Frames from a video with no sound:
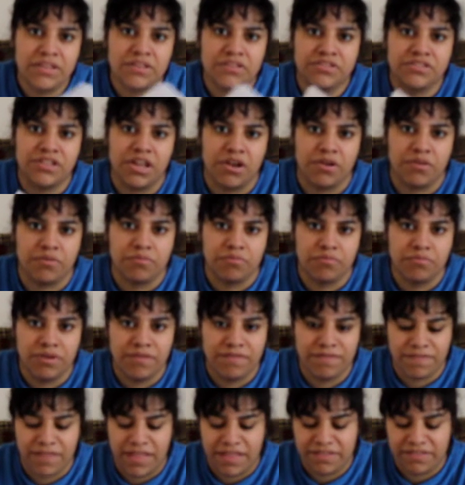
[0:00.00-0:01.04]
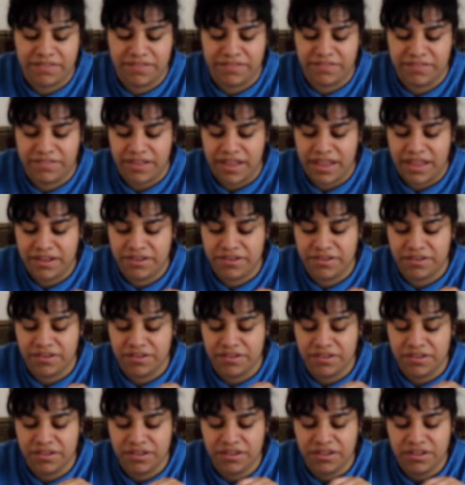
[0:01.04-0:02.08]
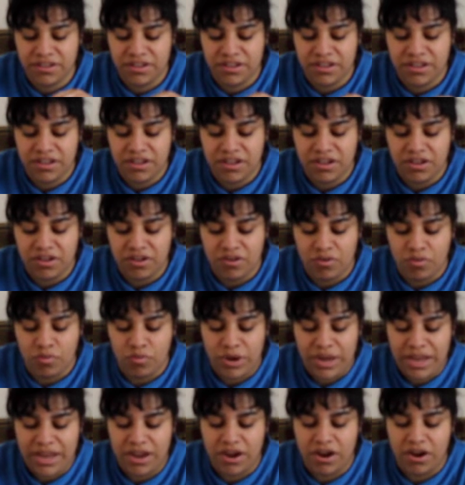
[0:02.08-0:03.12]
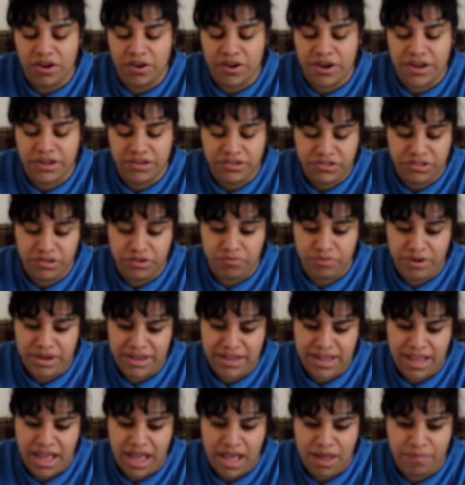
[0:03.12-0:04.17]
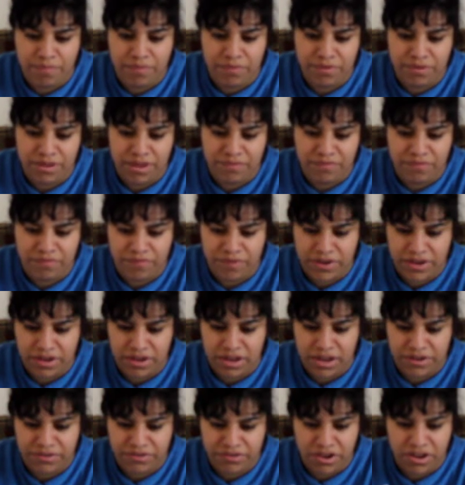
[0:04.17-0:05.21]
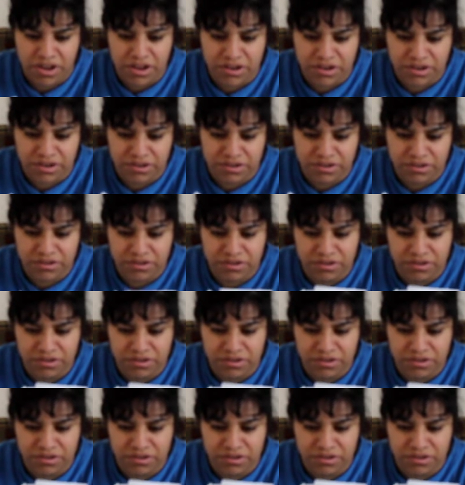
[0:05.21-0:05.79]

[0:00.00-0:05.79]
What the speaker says: So with that said, we are going to recap everything I've done.